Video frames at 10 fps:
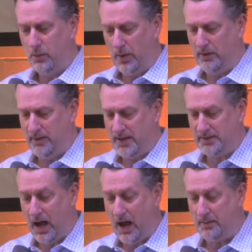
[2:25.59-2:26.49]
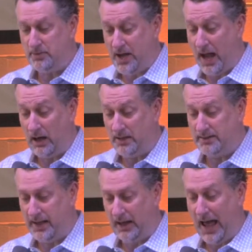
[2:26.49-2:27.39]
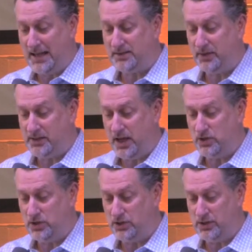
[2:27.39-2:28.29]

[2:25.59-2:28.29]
We invest time, talents, and lots of attention